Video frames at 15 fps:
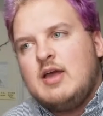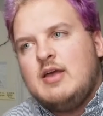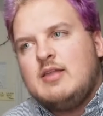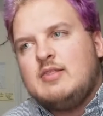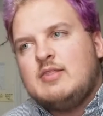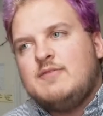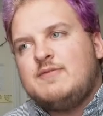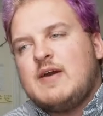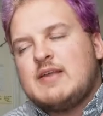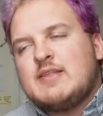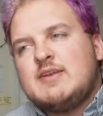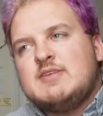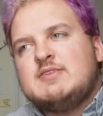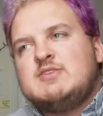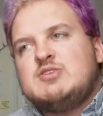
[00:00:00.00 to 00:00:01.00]
the fact that
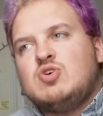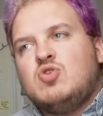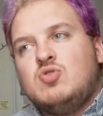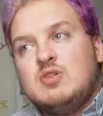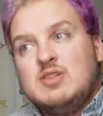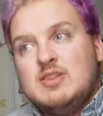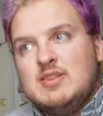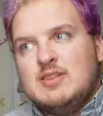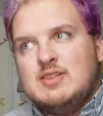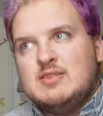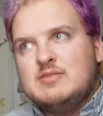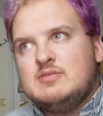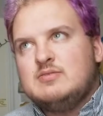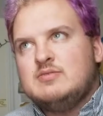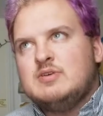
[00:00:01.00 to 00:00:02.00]
it's told
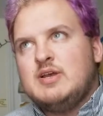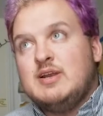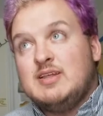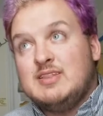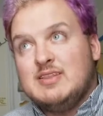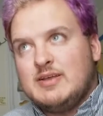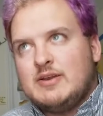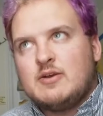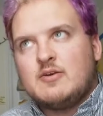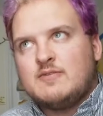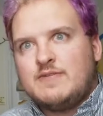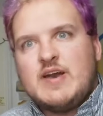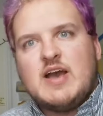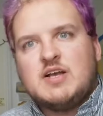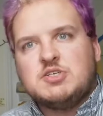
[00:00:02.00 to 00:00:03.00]
in a linear
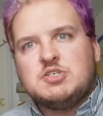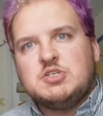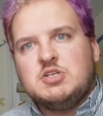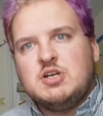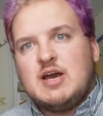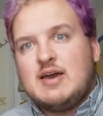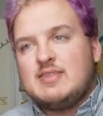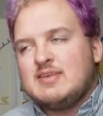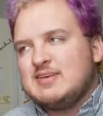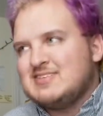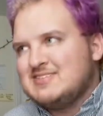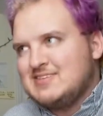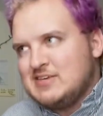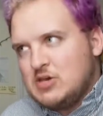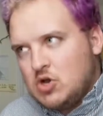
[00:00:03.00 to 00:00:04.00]
fashion, I think, is
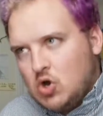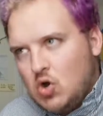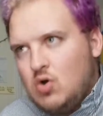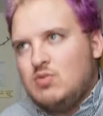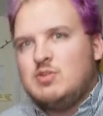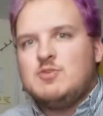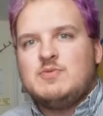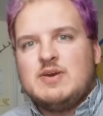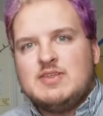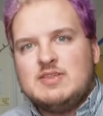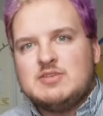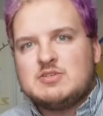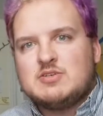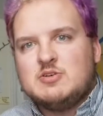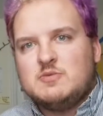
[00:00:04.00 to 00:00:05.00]
the only way
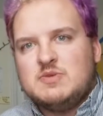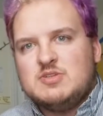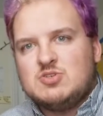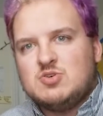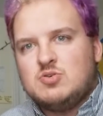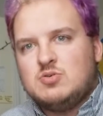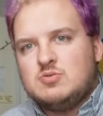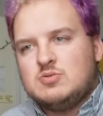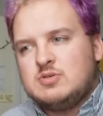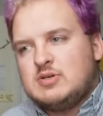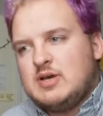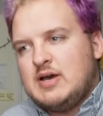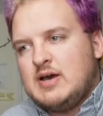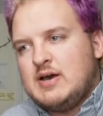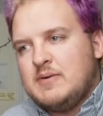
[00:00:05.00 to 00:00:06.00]
this could have been told.
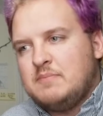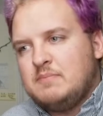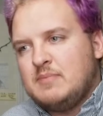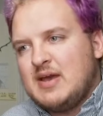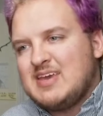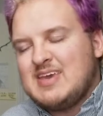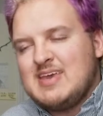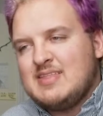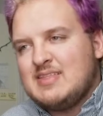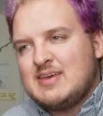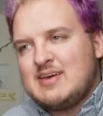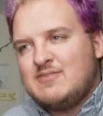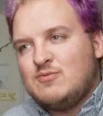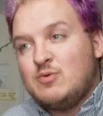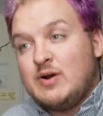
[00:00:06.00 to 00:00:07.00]
I can't think
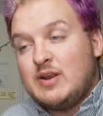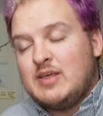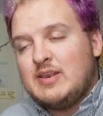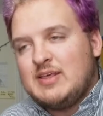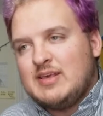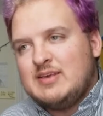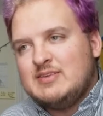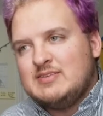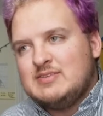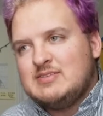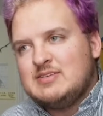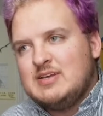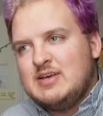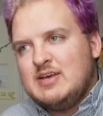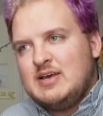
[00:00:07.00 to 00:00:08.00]
of what it is.
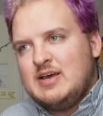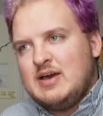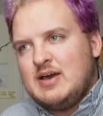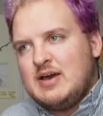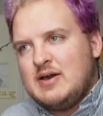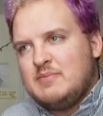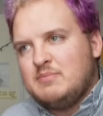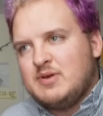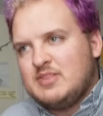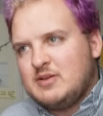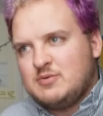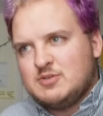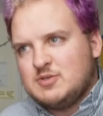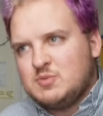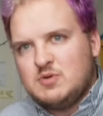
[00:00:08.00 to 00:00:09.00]
But there
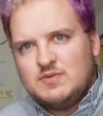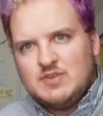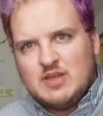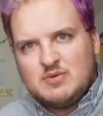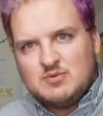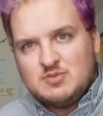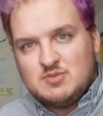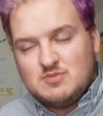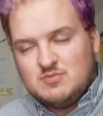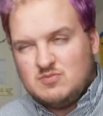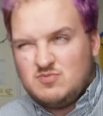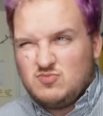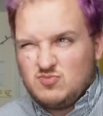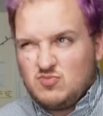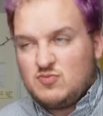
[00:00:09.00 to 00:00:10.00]
was a movie that was
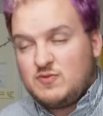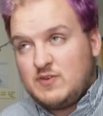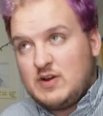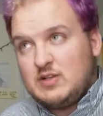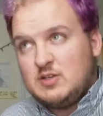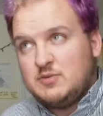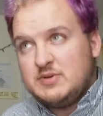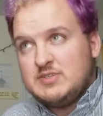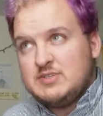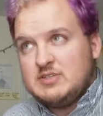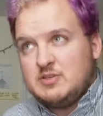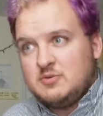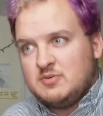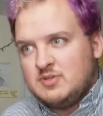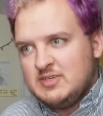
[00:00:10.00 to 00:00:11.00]
fairly recently
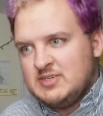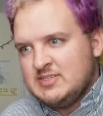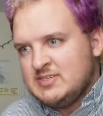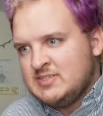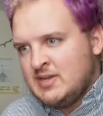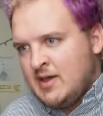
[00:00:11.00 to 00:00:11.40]
released,